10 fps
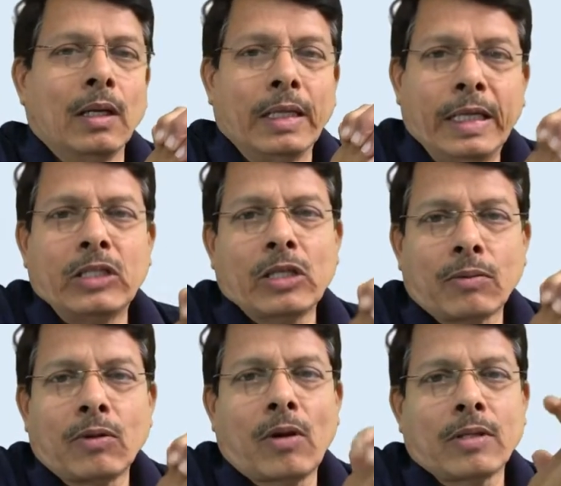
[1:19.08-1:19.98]

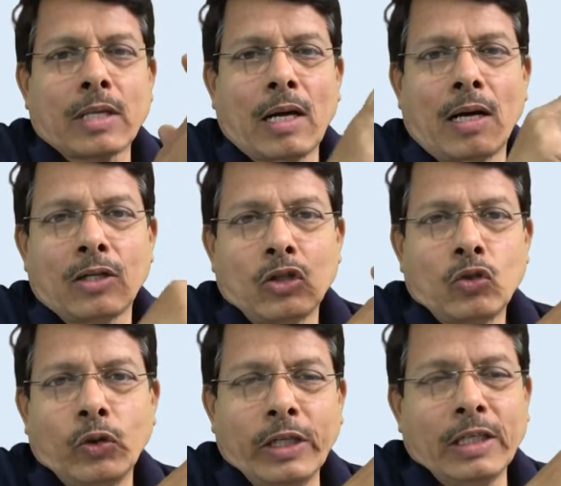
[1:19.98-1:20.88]
Kirchhoff's laws are two
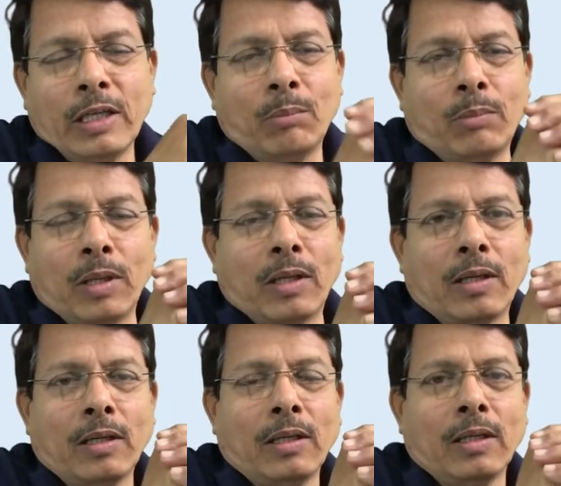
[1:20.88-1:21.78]
in number.
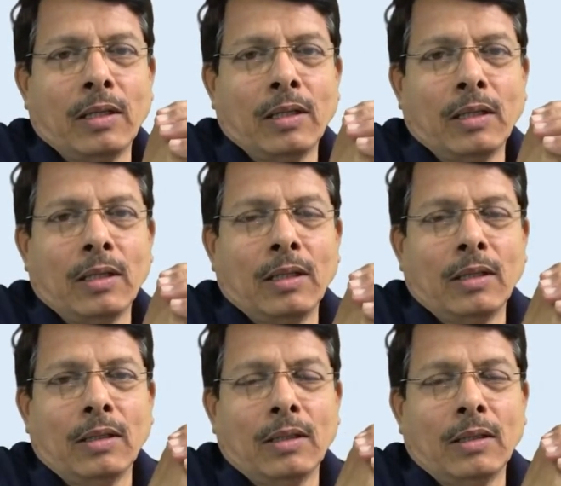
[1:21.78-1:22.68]

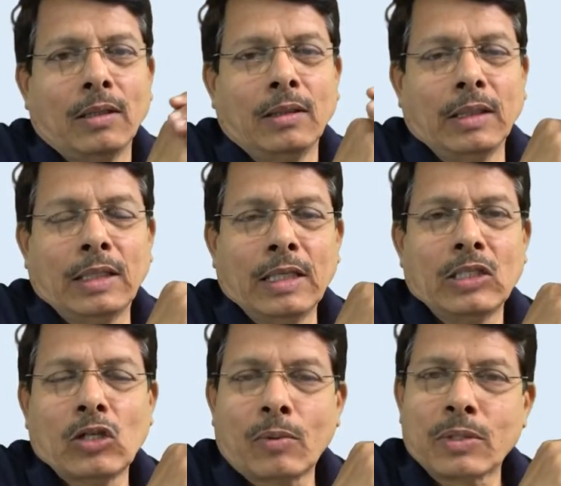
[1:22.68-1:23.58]
The
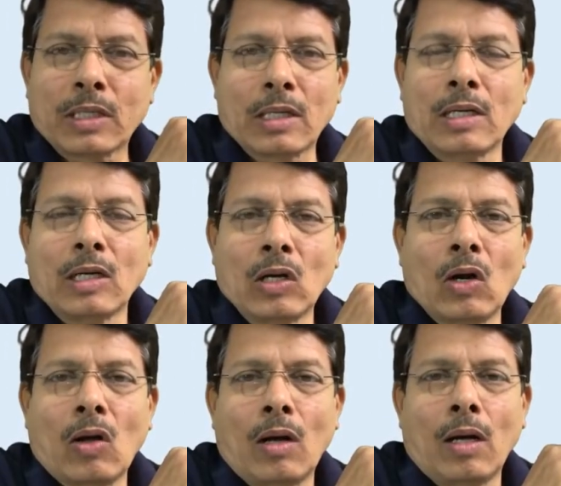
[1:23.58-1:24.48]
Kirchhoff's current
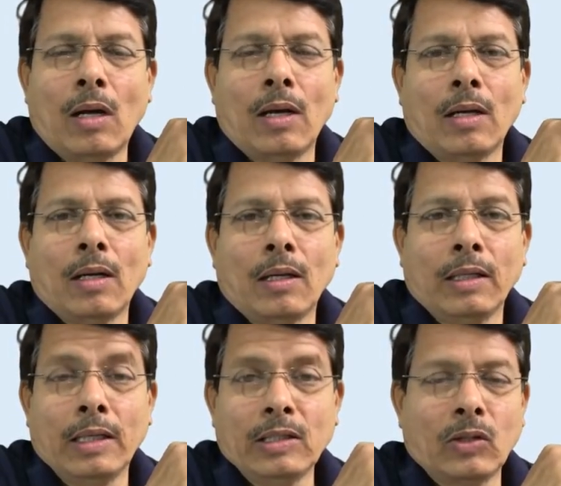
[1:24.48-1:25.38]
law,
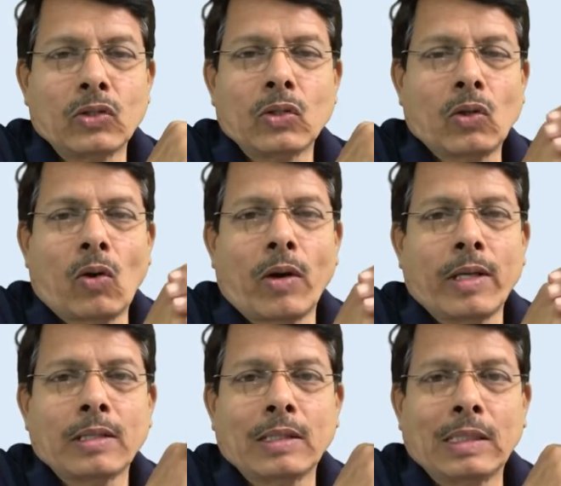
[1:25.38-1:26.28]
it is also called
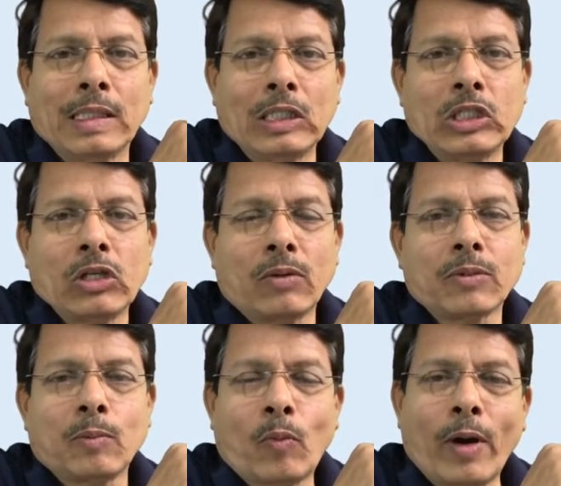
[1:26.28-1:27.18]
as Kirchhoff's
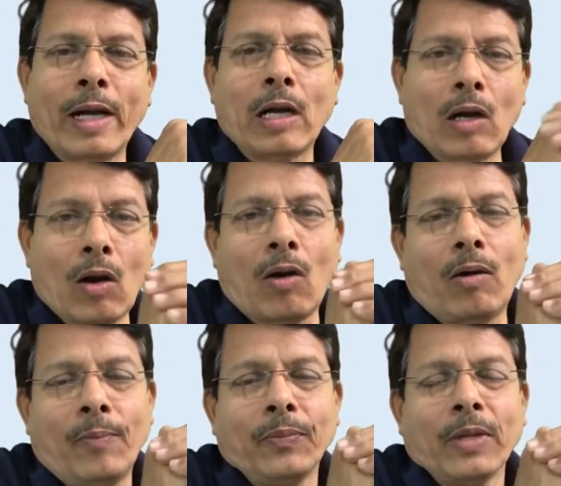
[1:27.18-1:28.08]
point
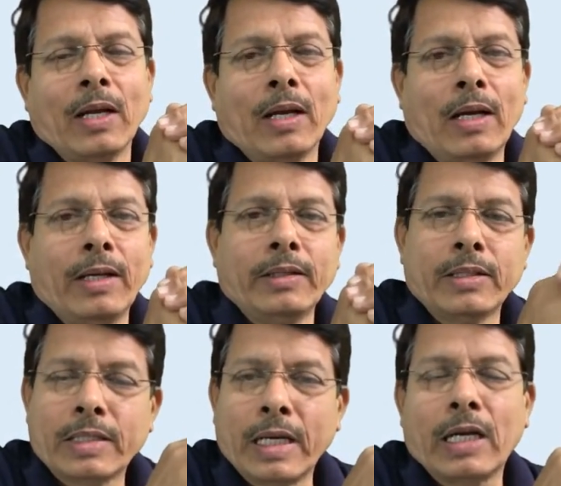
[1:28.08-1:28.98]
law, and the
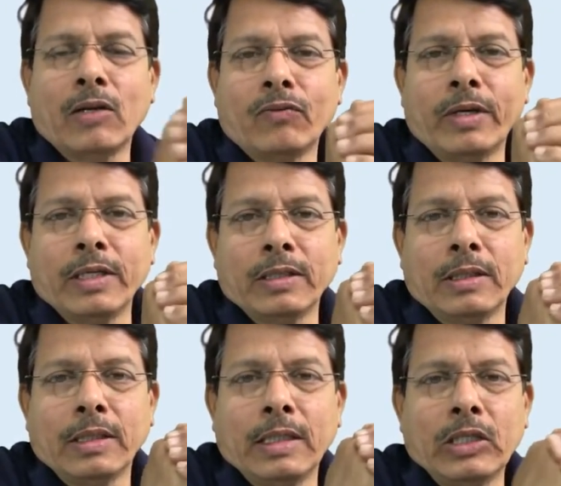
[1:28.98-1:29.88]
second one is the
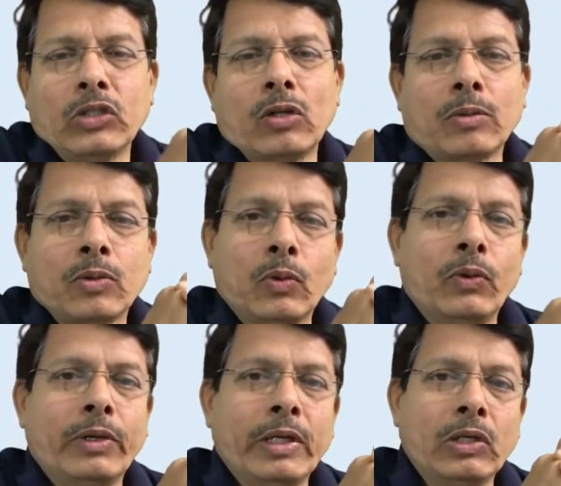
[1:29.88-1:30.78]
Kirchhoff's
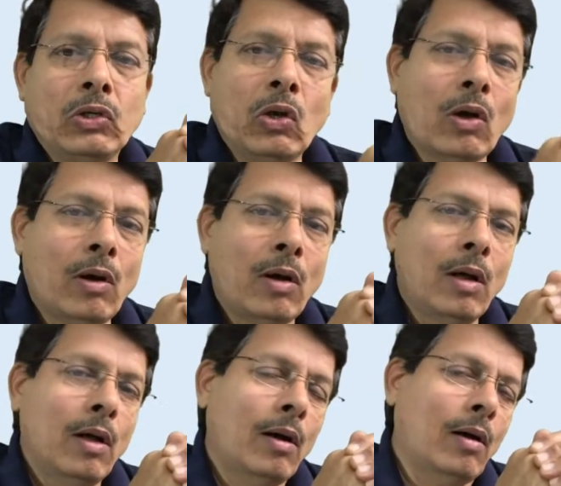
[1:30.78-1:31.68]
voltage law
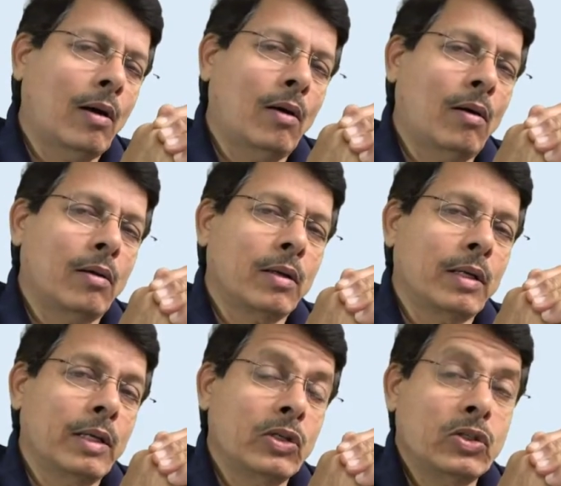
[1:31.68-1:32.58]
or
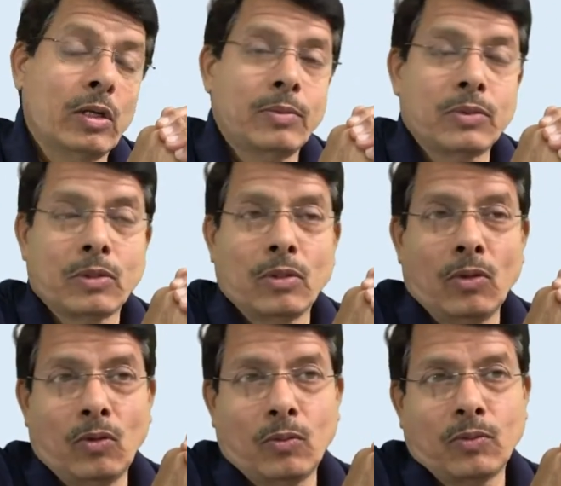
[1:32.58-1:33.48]
Kirchhoff's
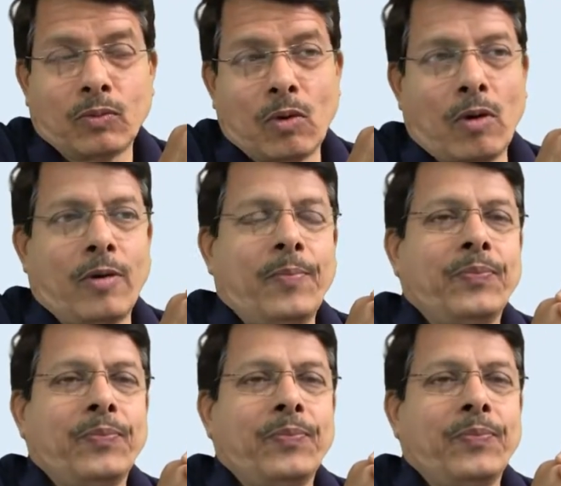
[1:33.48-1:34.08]
loops law.